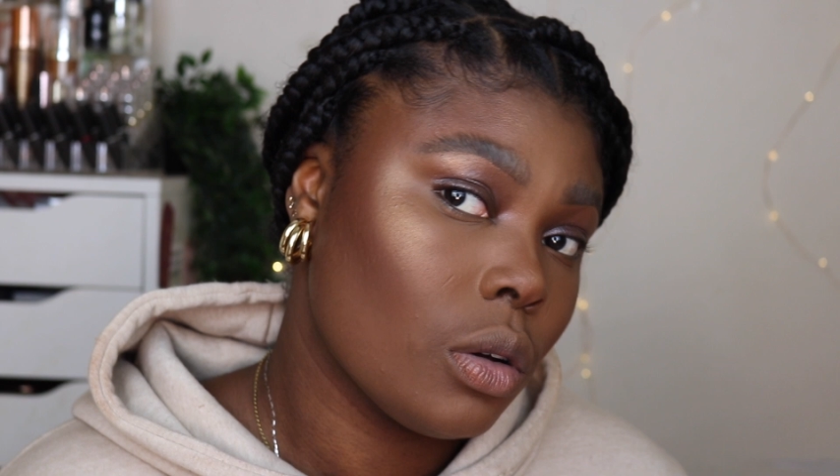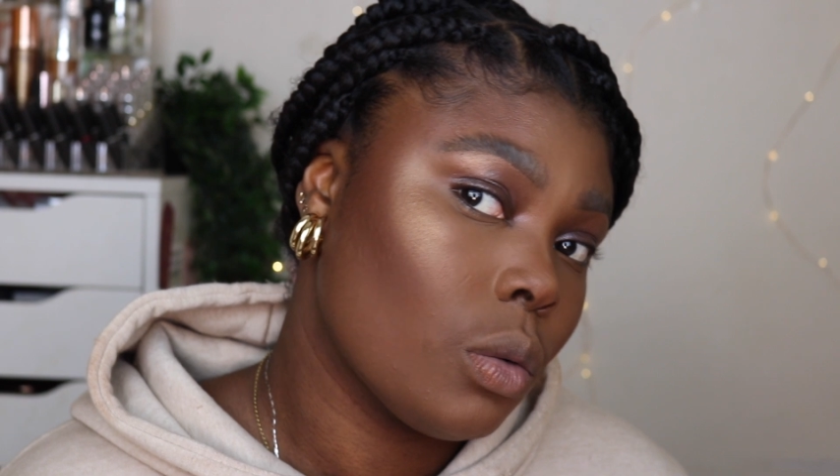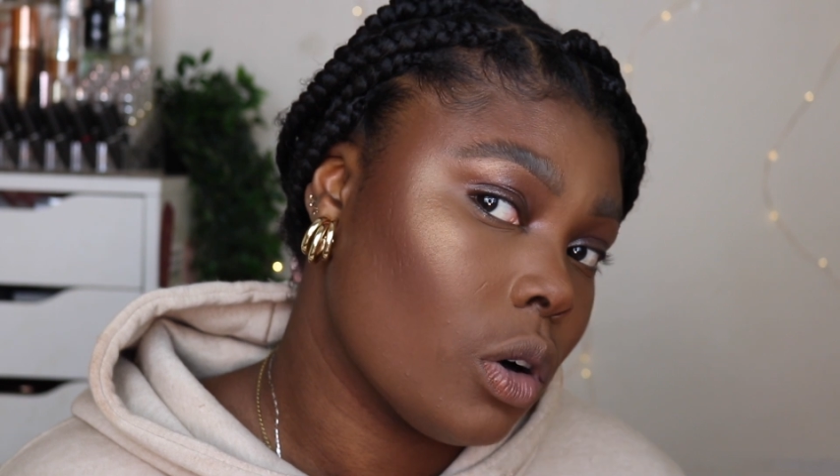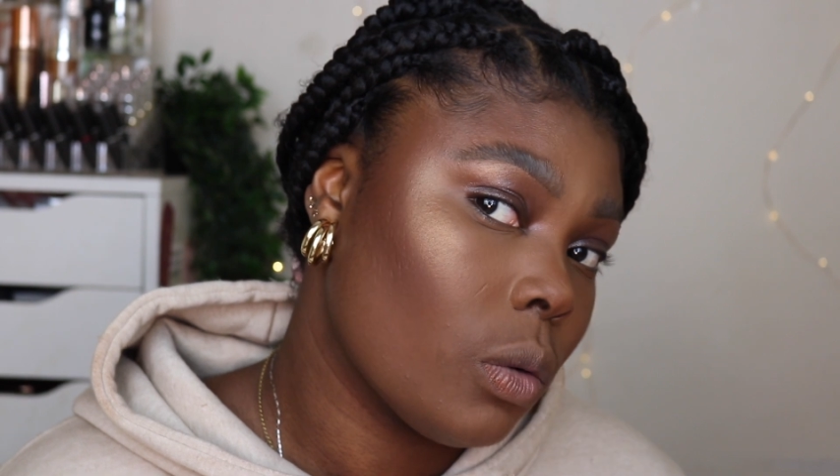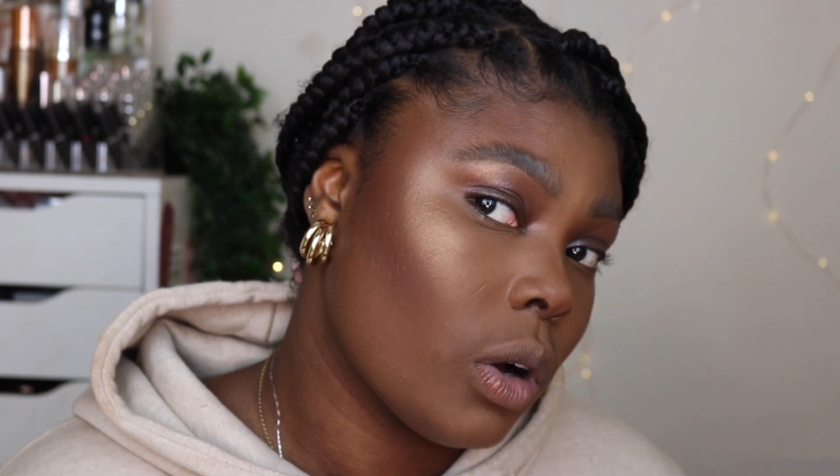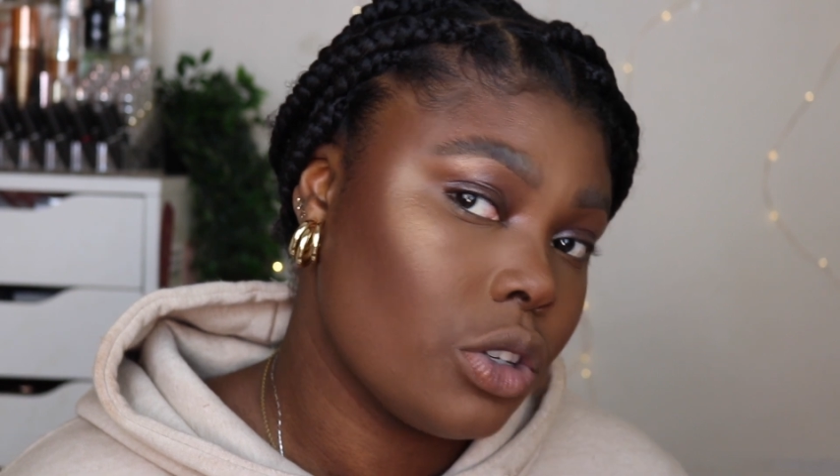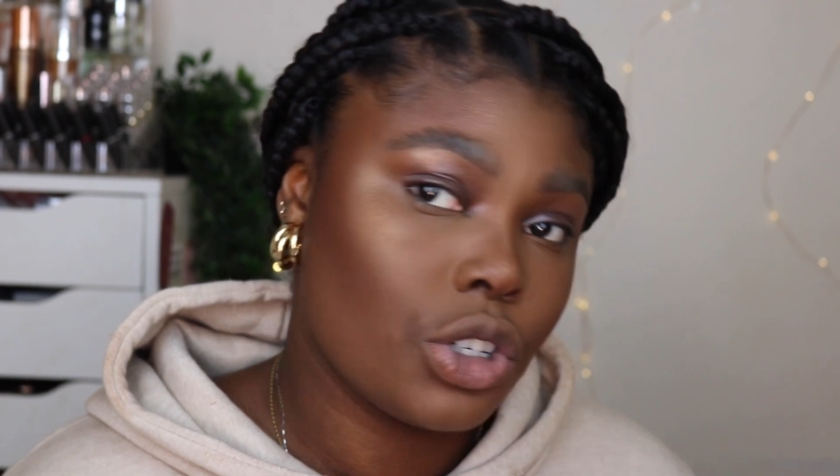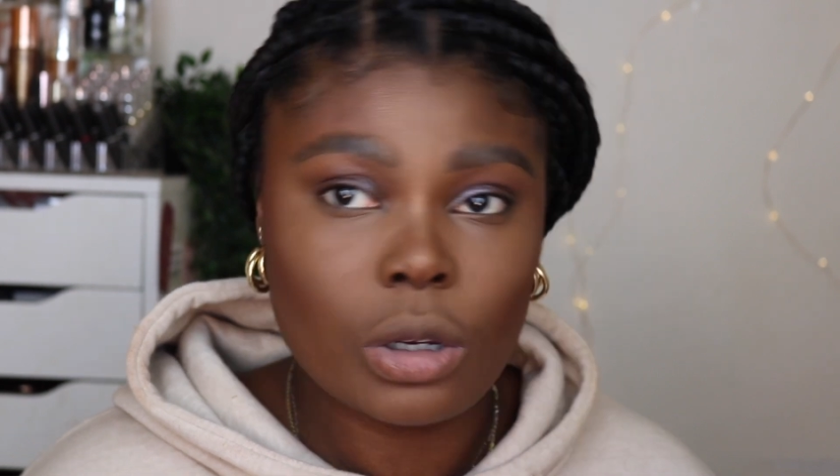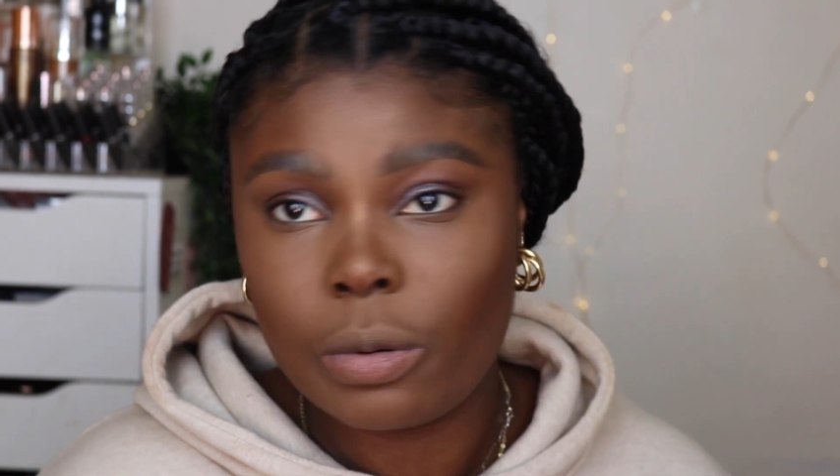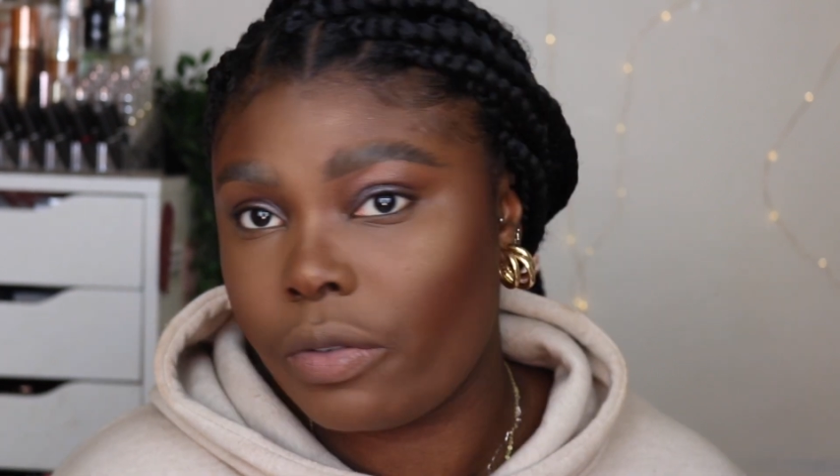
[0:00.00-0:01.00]
What one do
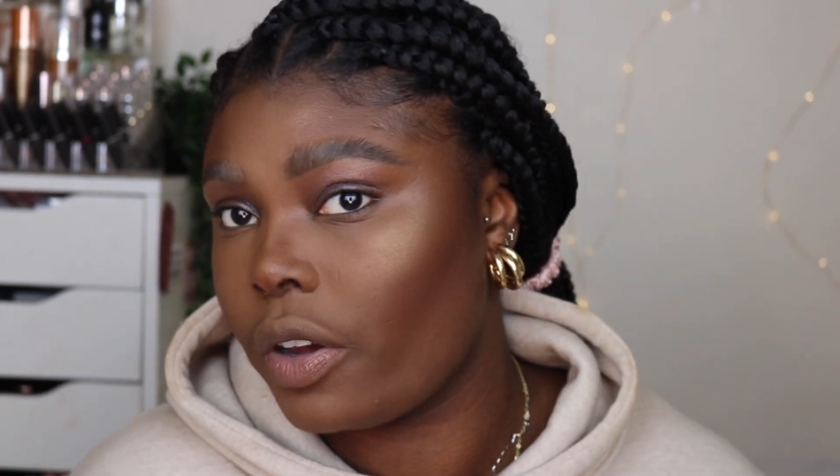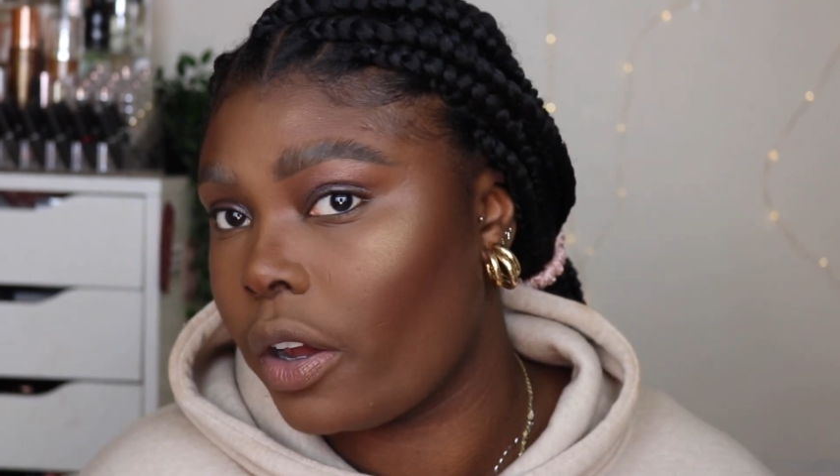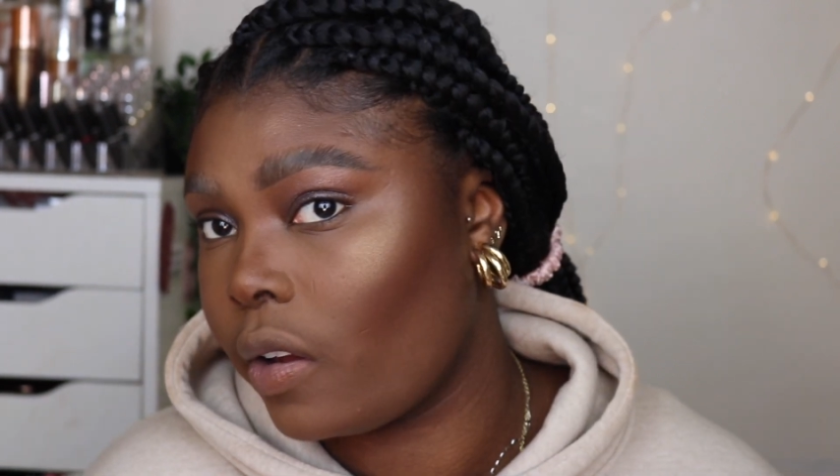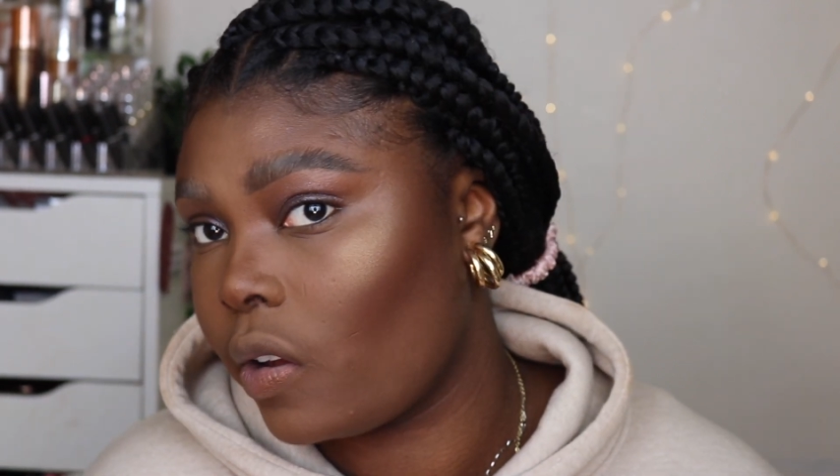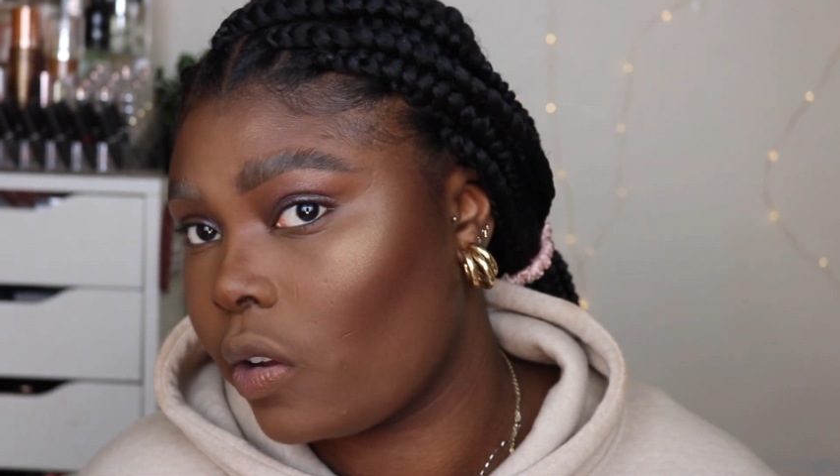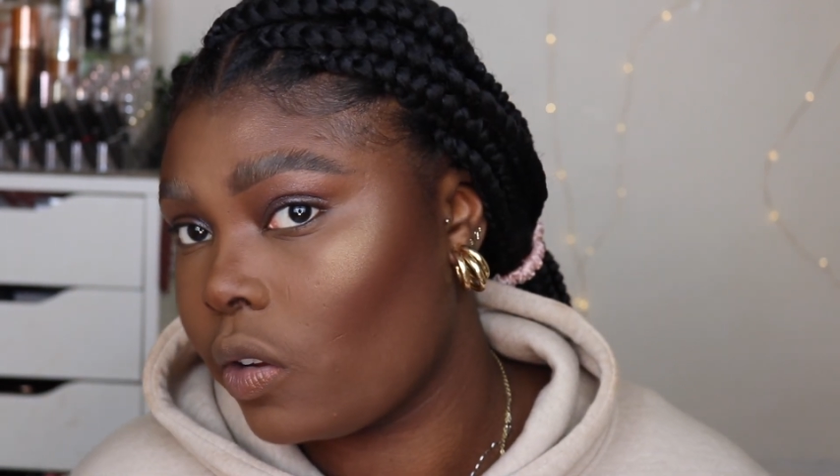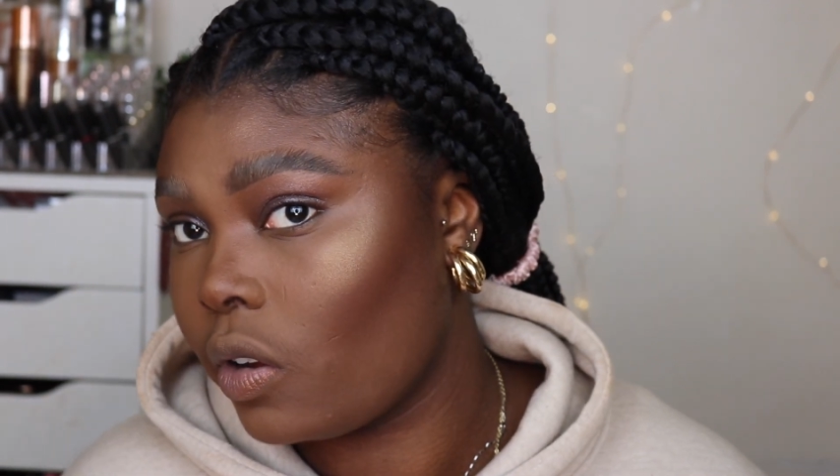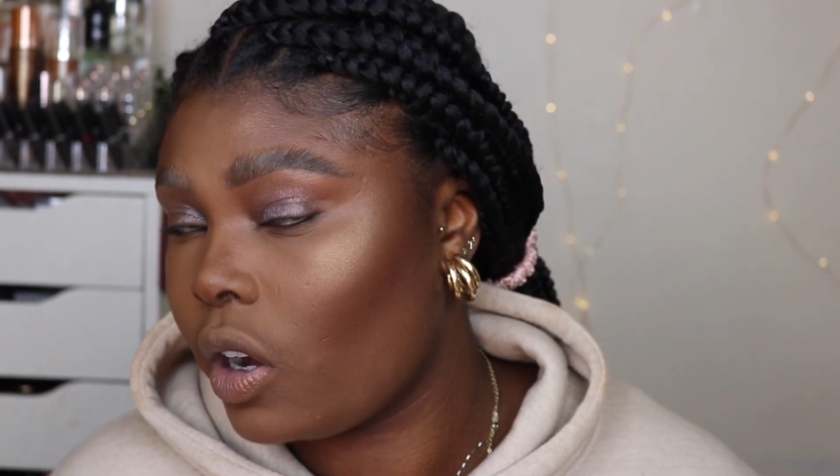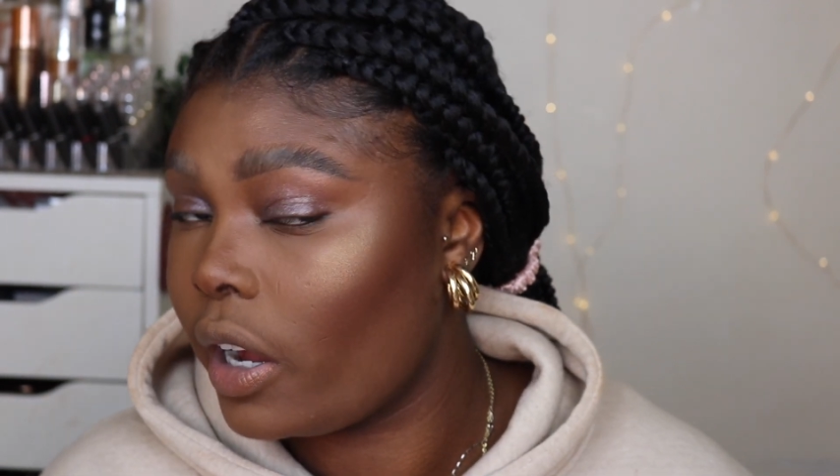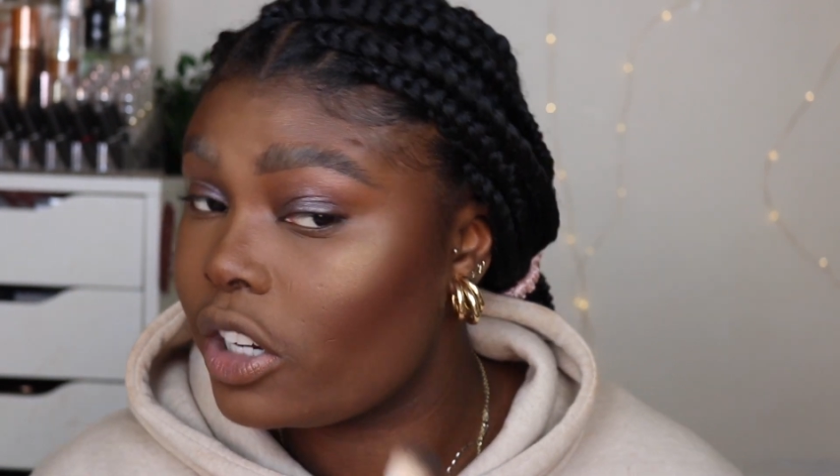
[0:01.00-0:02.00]
you prefer?
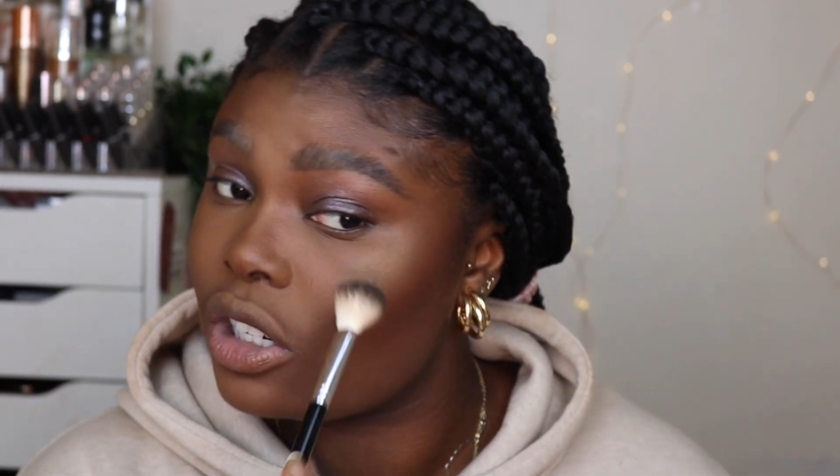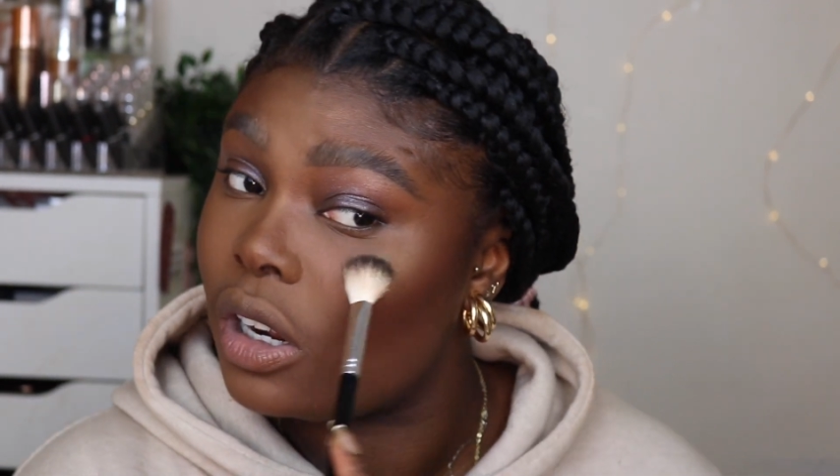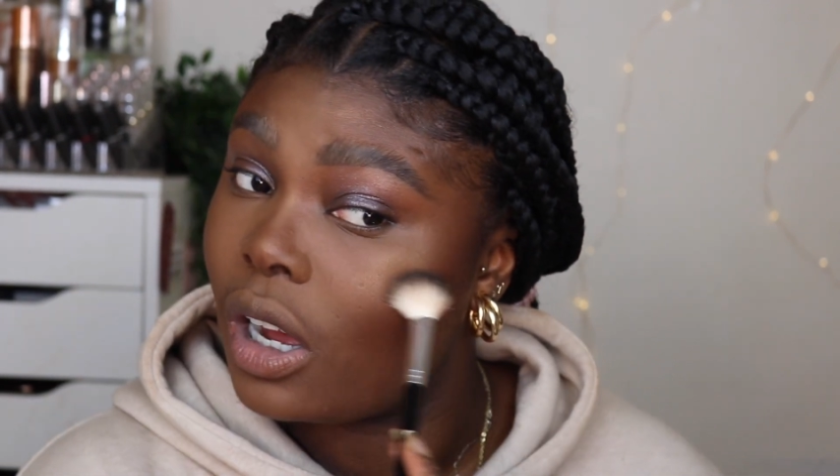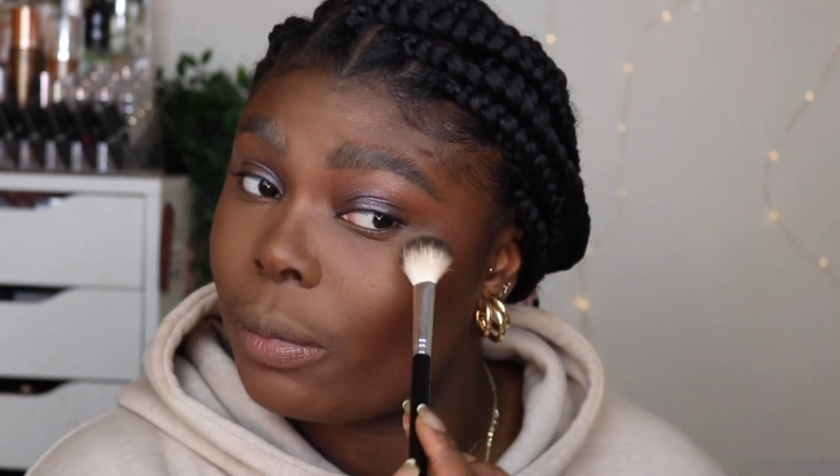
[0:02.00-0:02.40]
I actually like